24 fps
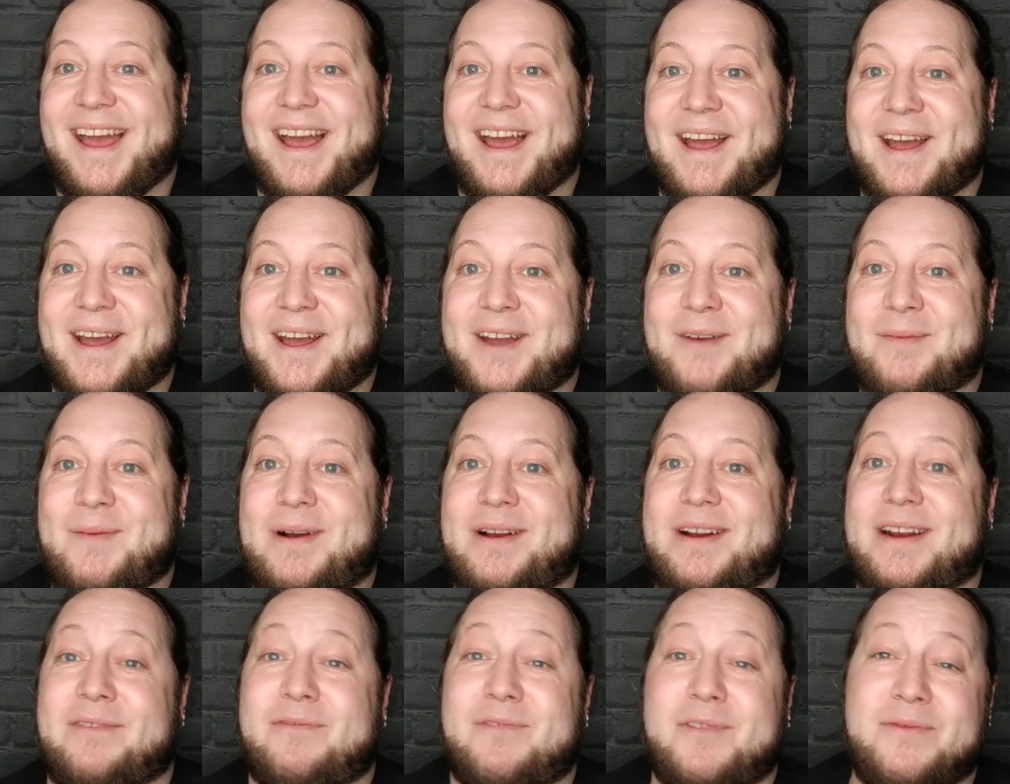I'm
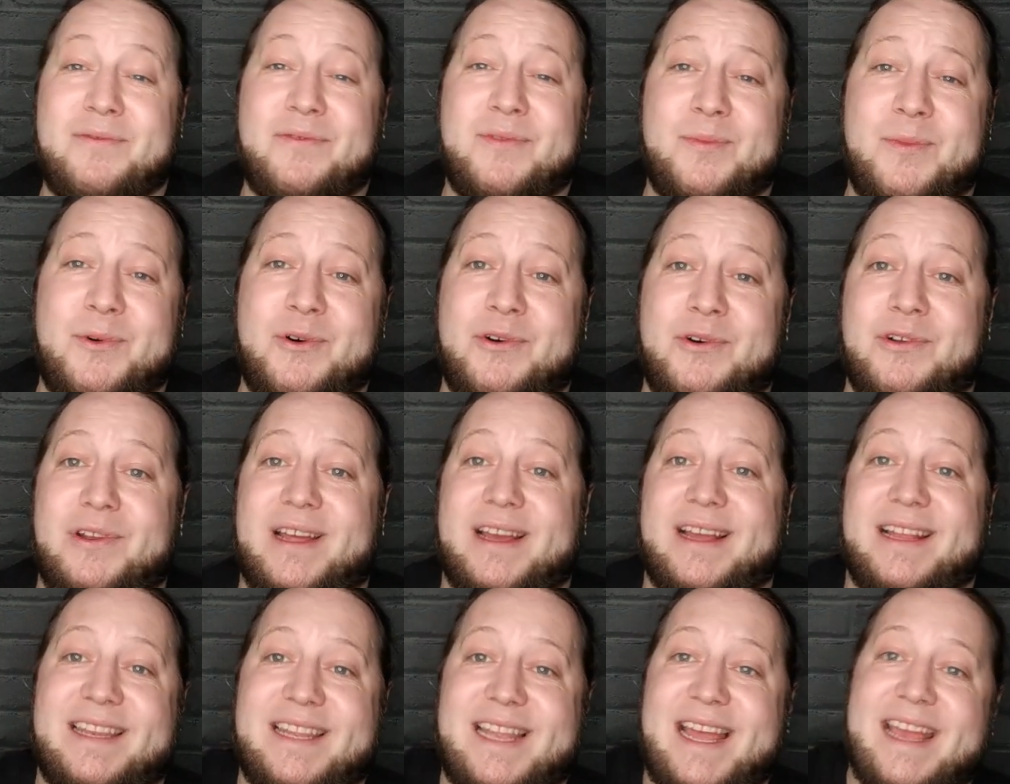going to have room for more
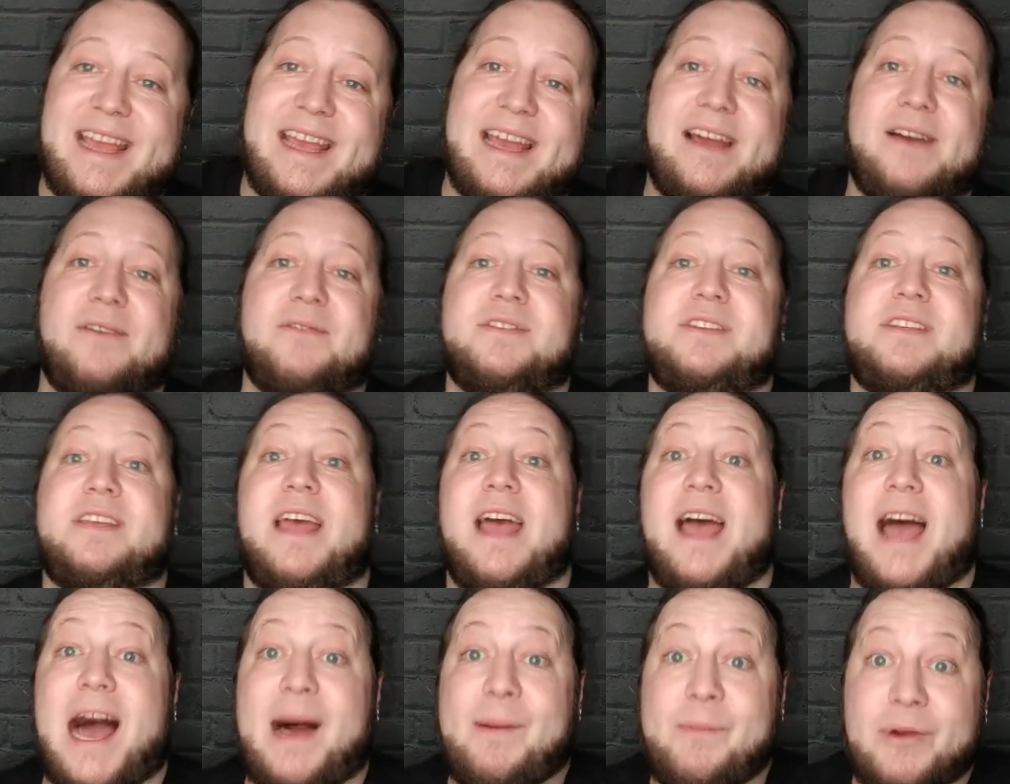like
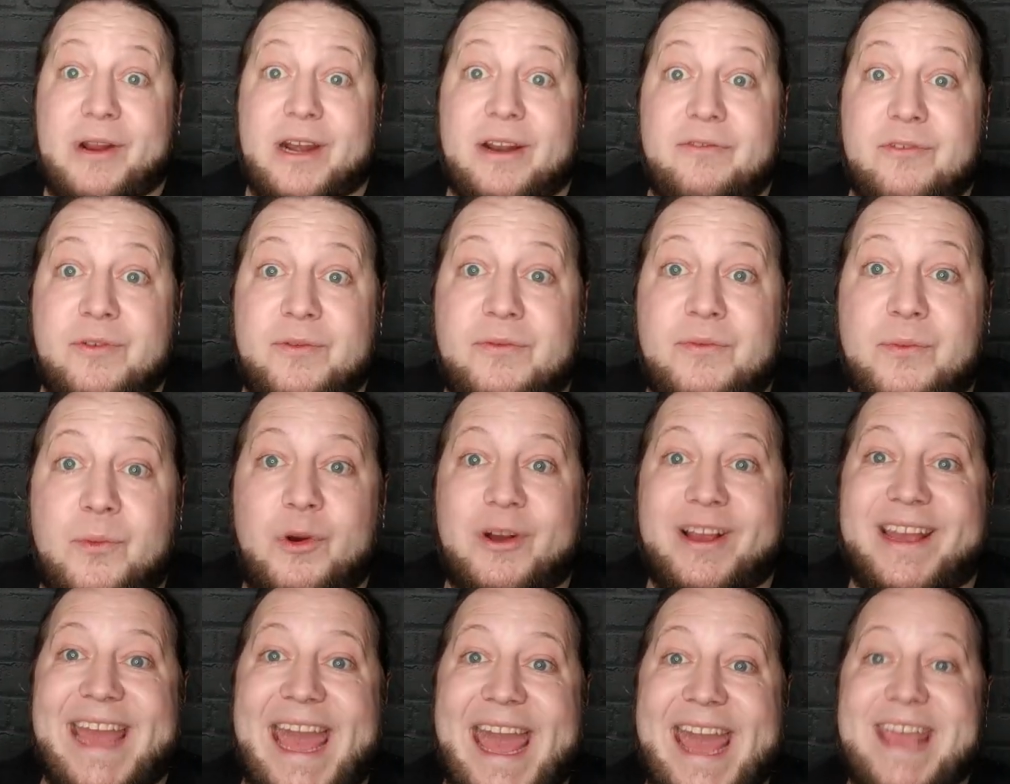layouts. I'm going to have room for
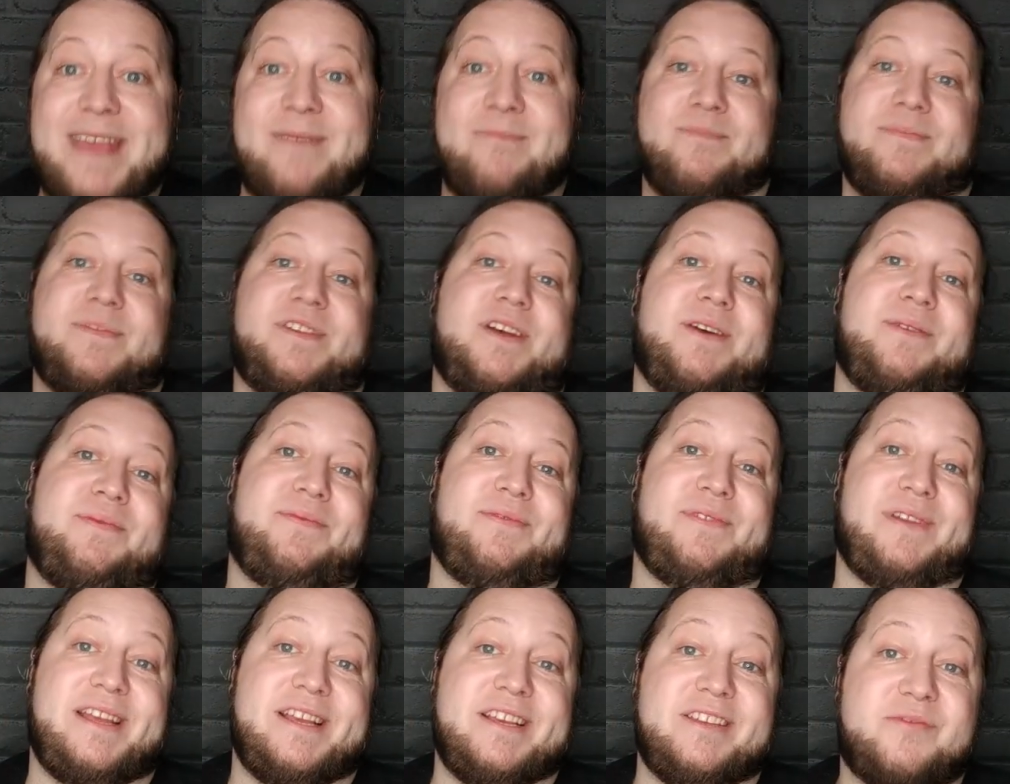more games,
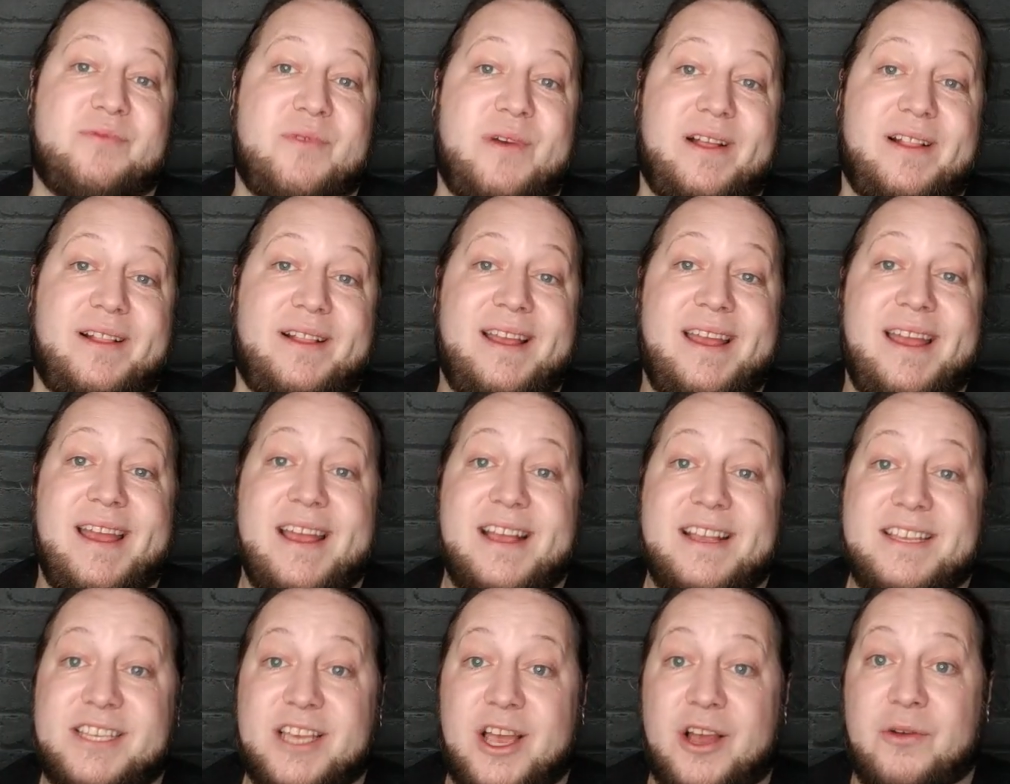hopefully, as well.
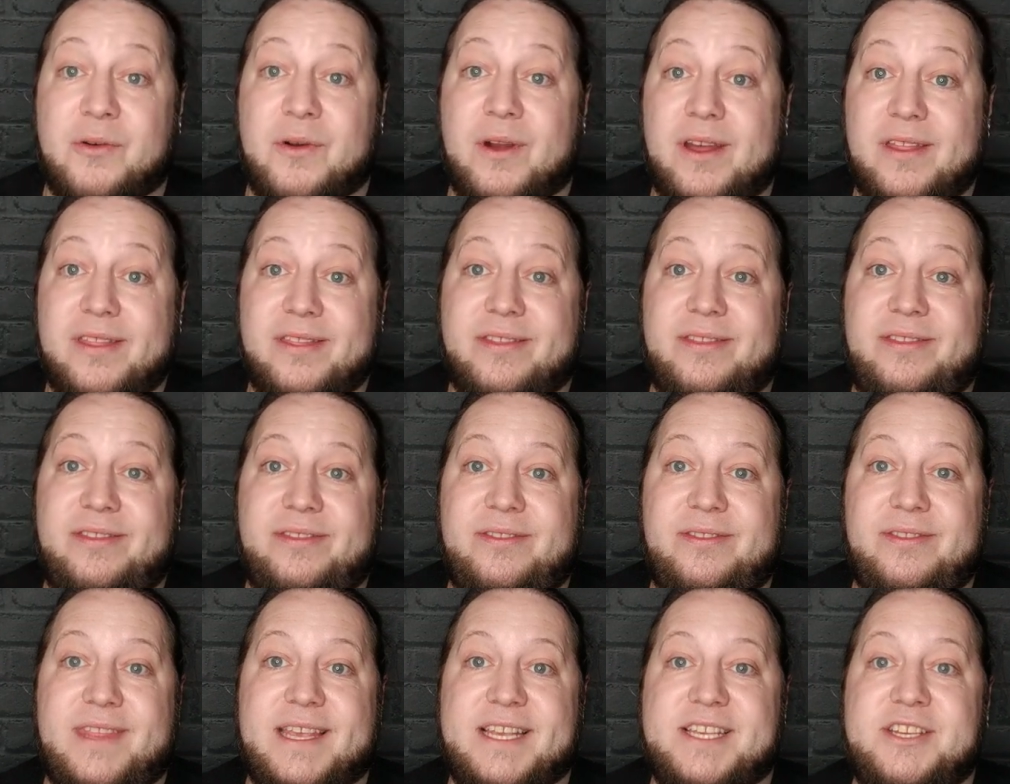So
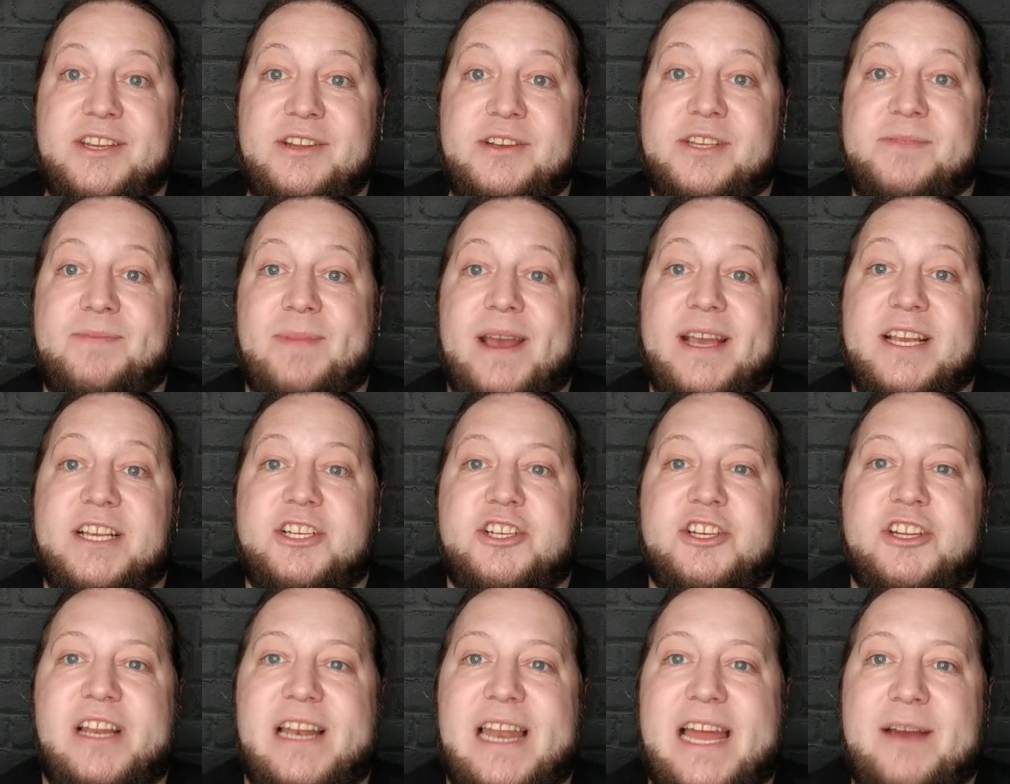this new space
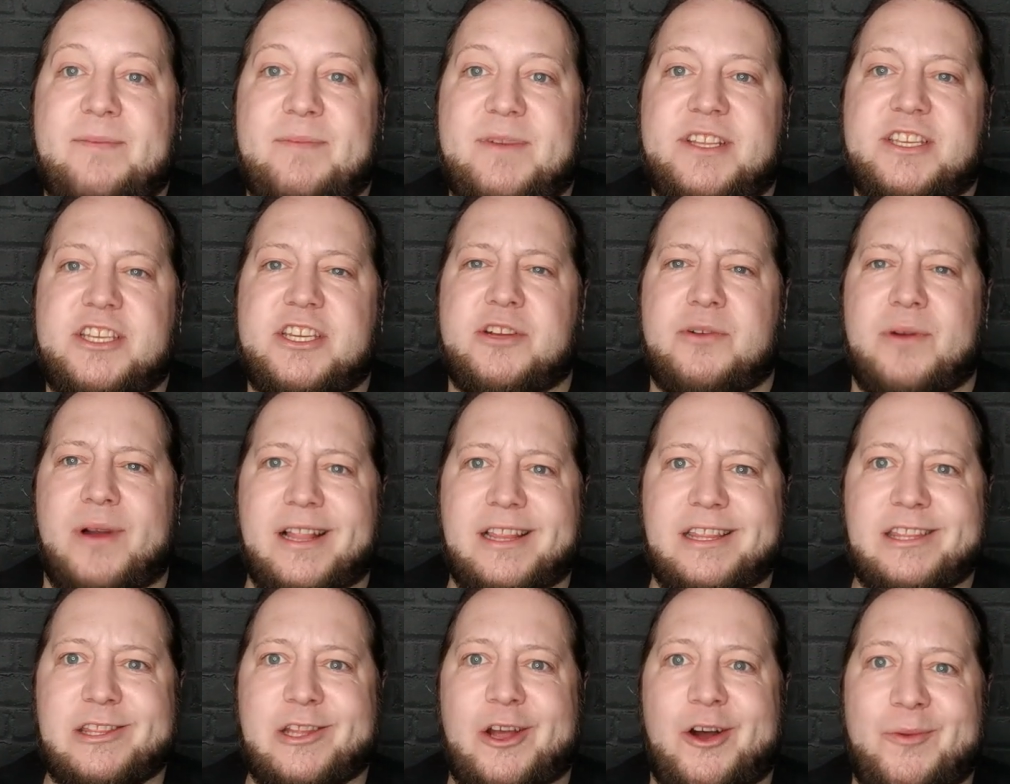should allow me to do a
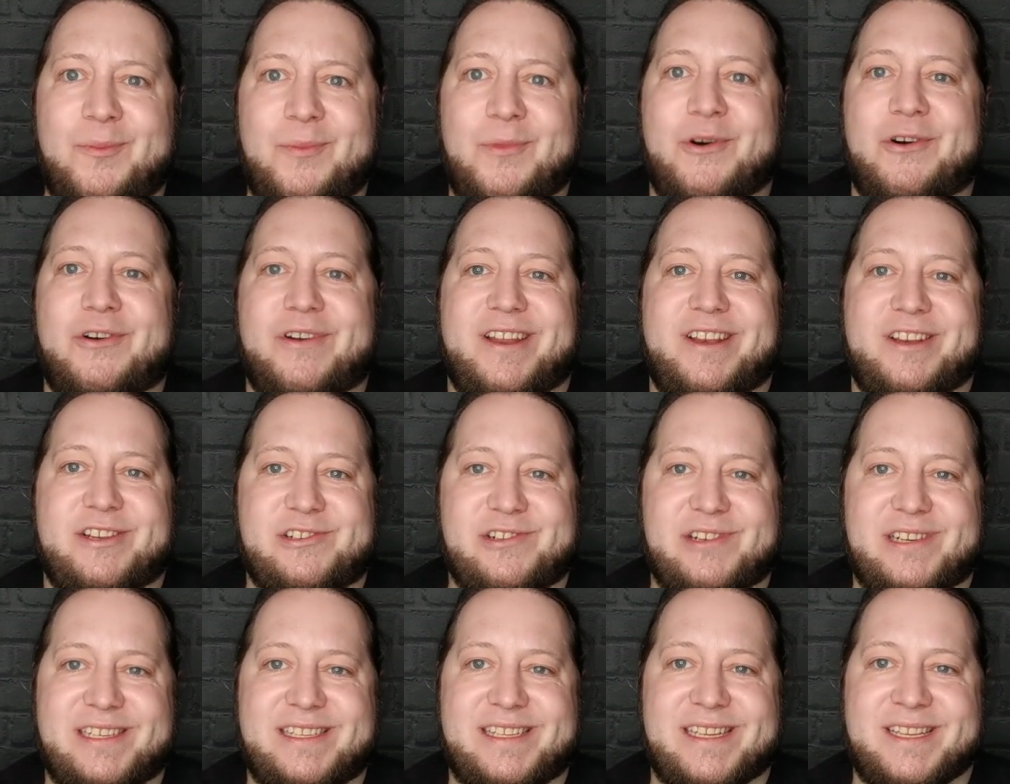lot more
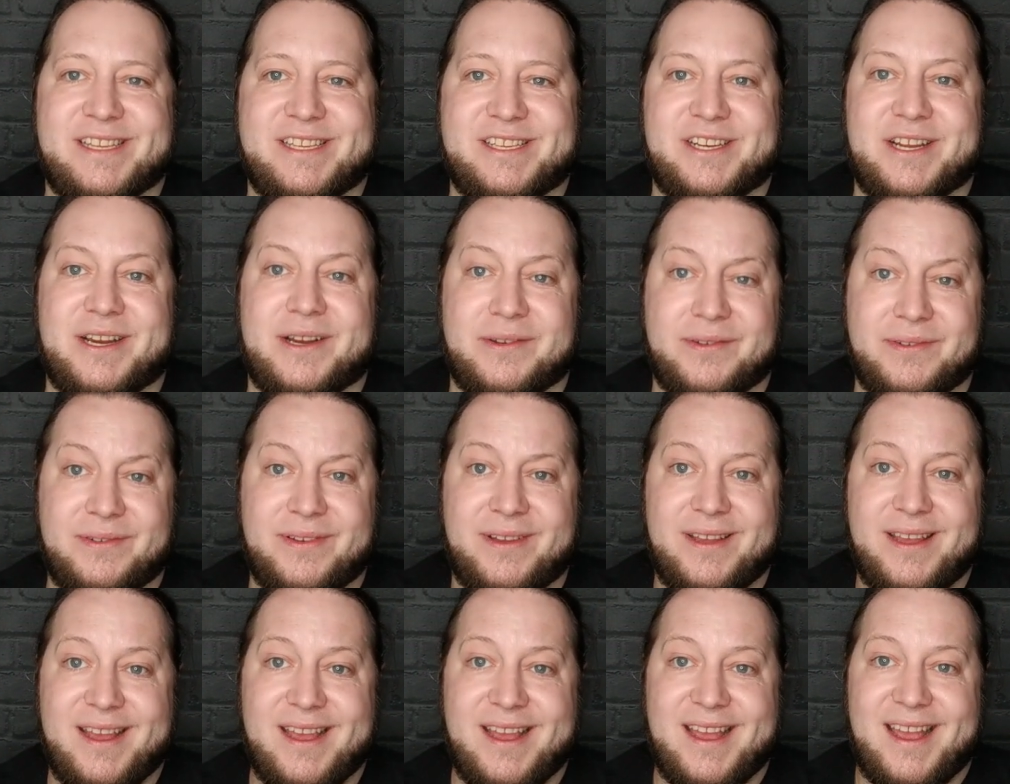interesting stuff.